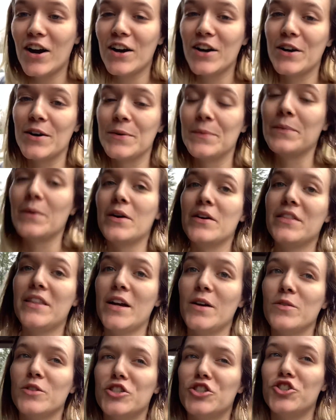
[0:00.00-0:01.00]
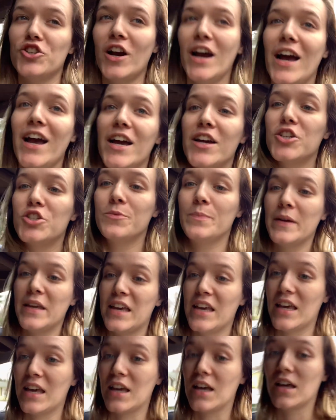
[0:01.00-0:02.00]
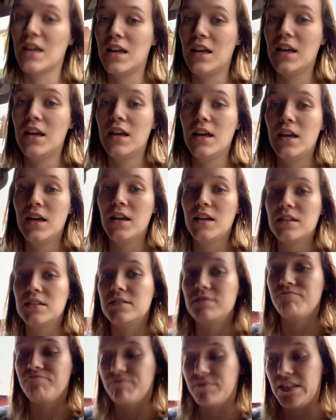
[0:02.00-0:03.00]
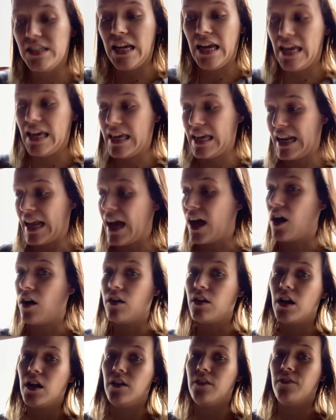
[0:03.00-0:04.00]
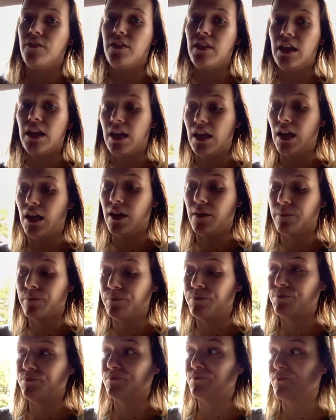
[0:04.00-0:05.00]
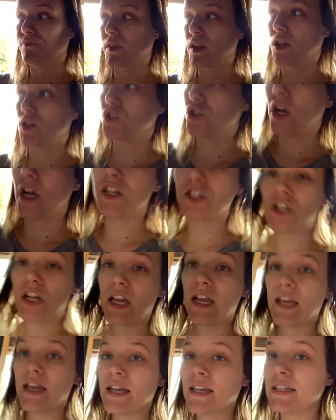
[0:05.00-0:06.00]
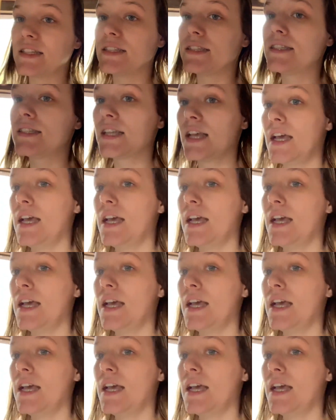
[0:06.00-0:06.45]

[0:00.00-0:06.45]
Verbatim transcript: um, there was trash being taken out of the trash cans.